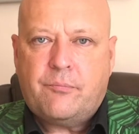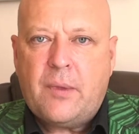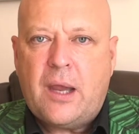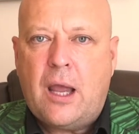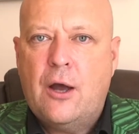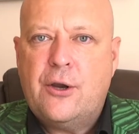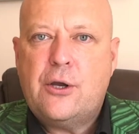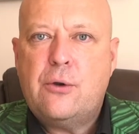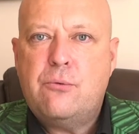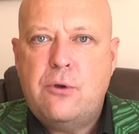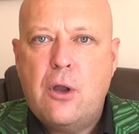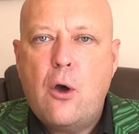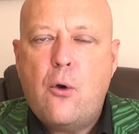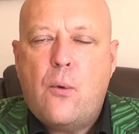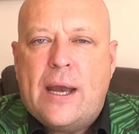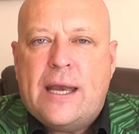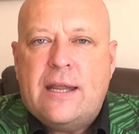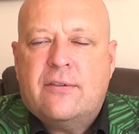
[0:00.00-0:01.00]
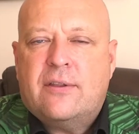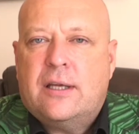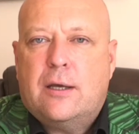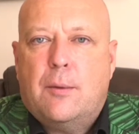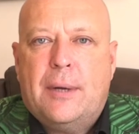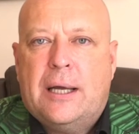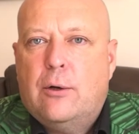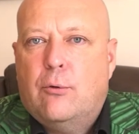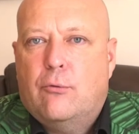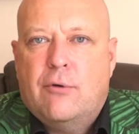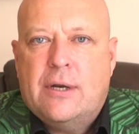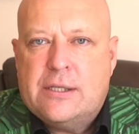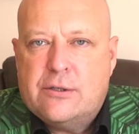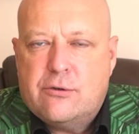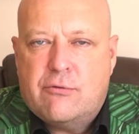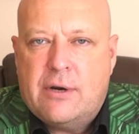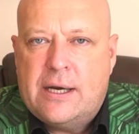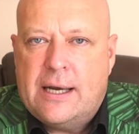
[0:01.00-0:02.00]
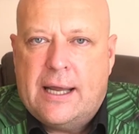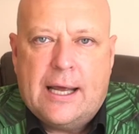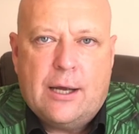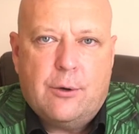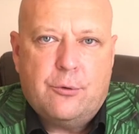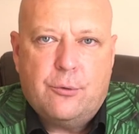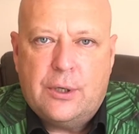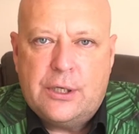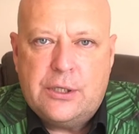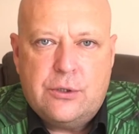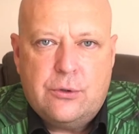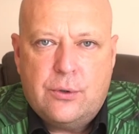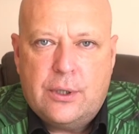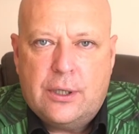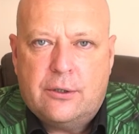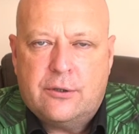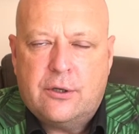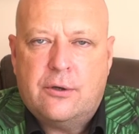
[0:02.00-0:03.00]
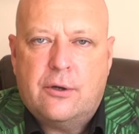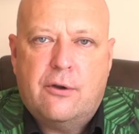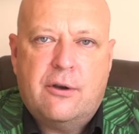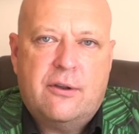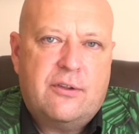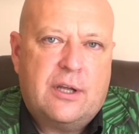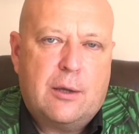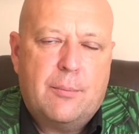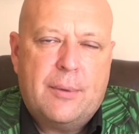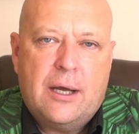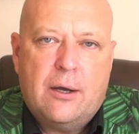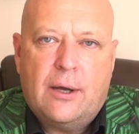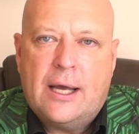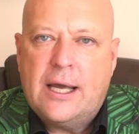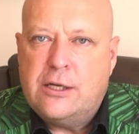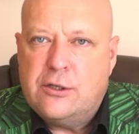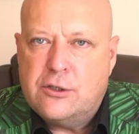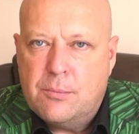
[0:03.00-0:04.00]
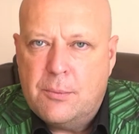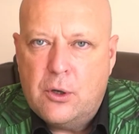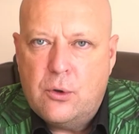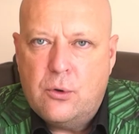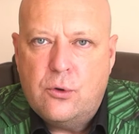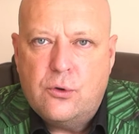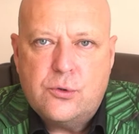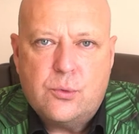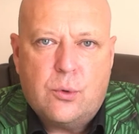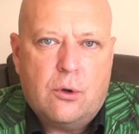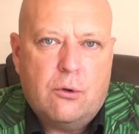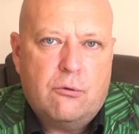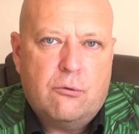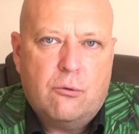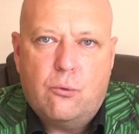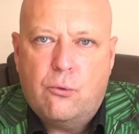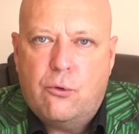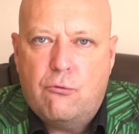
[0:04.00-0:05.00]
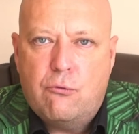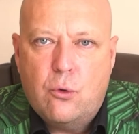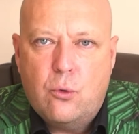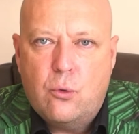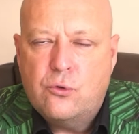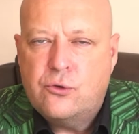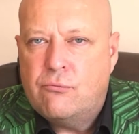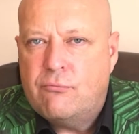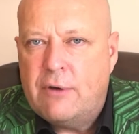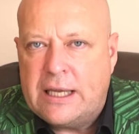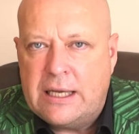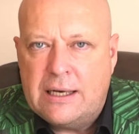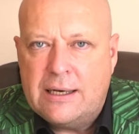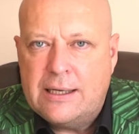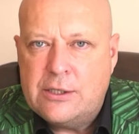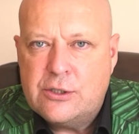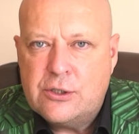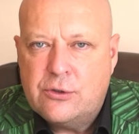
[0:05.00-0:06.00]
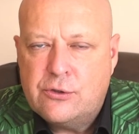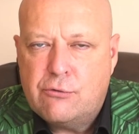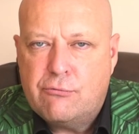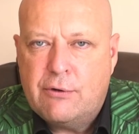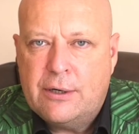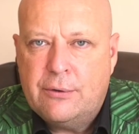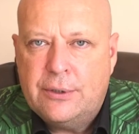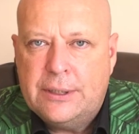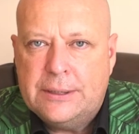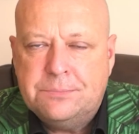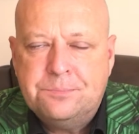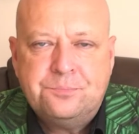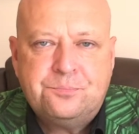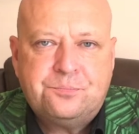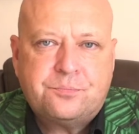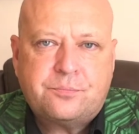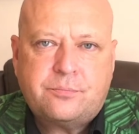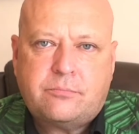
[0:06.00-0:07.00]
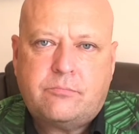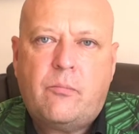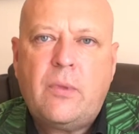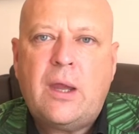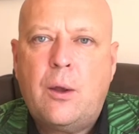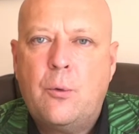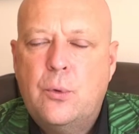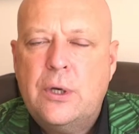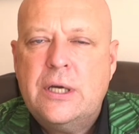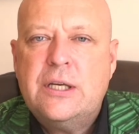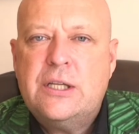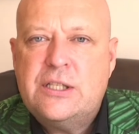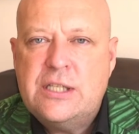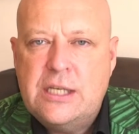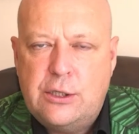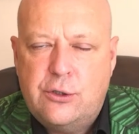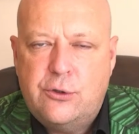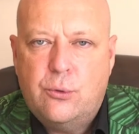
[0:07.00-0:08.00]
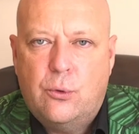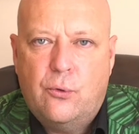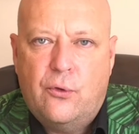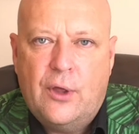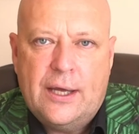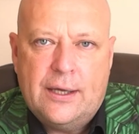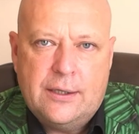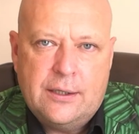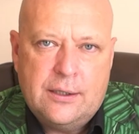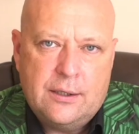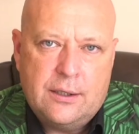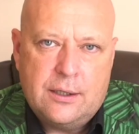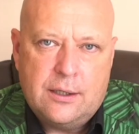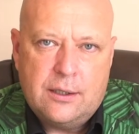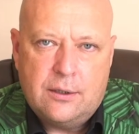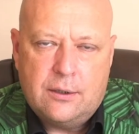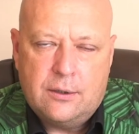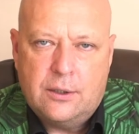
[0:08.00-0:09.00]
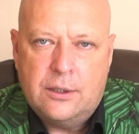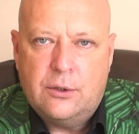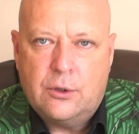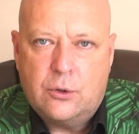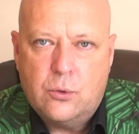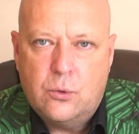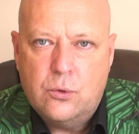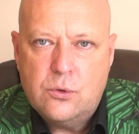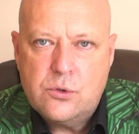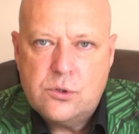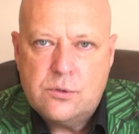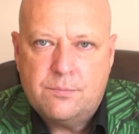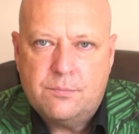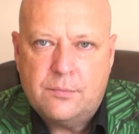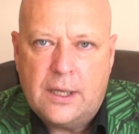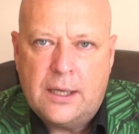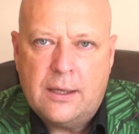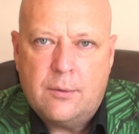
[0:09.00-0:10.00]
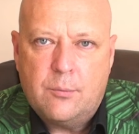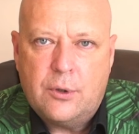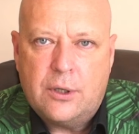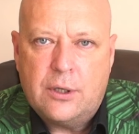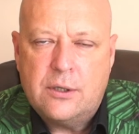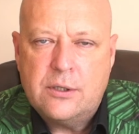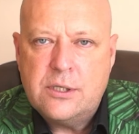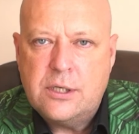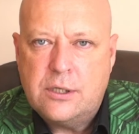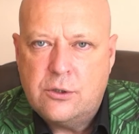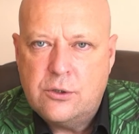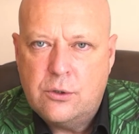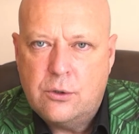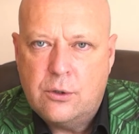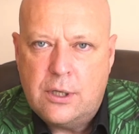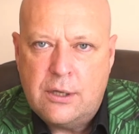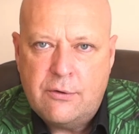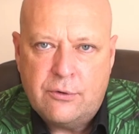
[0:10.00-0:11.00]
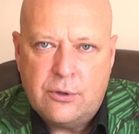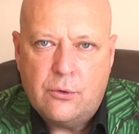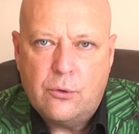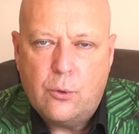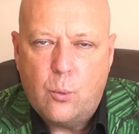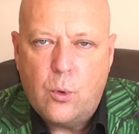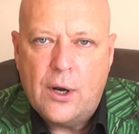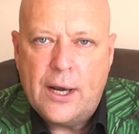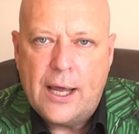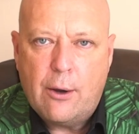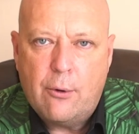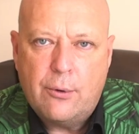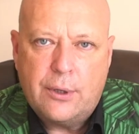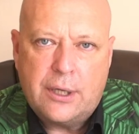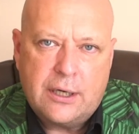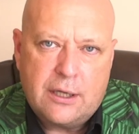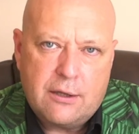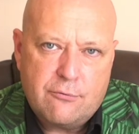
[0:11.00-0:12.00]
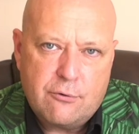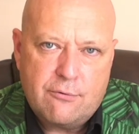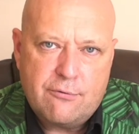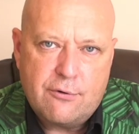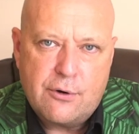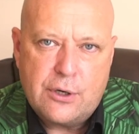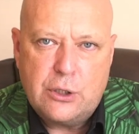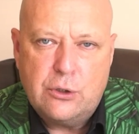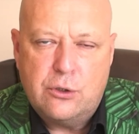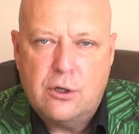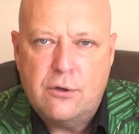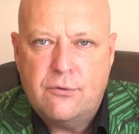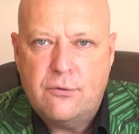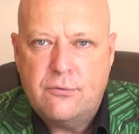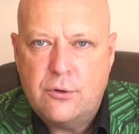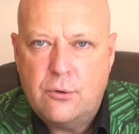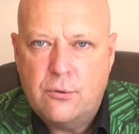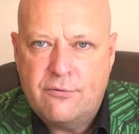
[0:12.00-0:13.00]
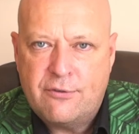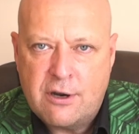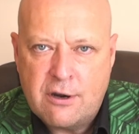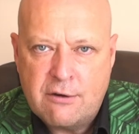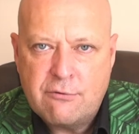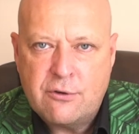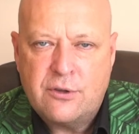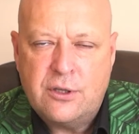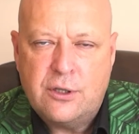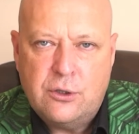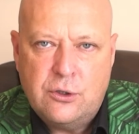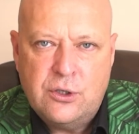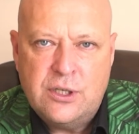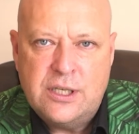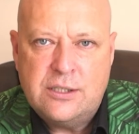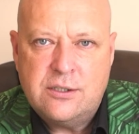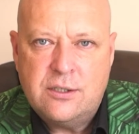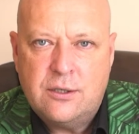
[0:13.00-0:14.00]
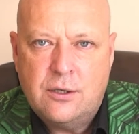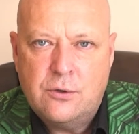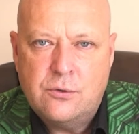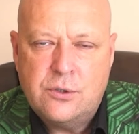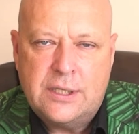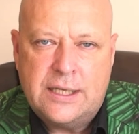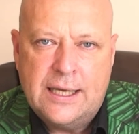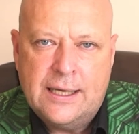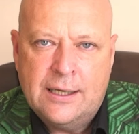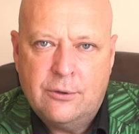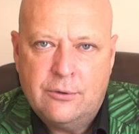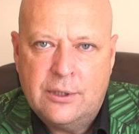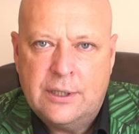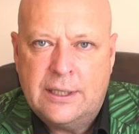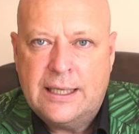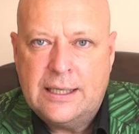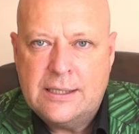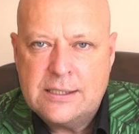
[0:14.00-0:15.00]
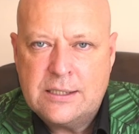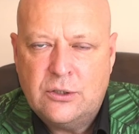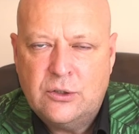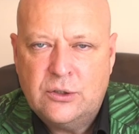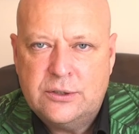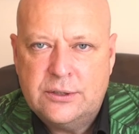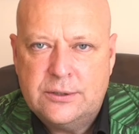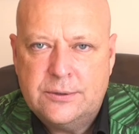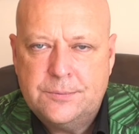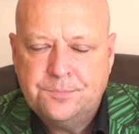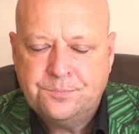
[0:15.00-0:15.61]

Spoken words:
I don't know anything about rent to rent, how do I do it? I don't know anything about HMOs, what are all the rules and regulations around it. We're going to teach you all that in the course, and we're going to teach you, even on the 1 hour, we're going to give you a very good overview of everything that you need to know to get out there and get started.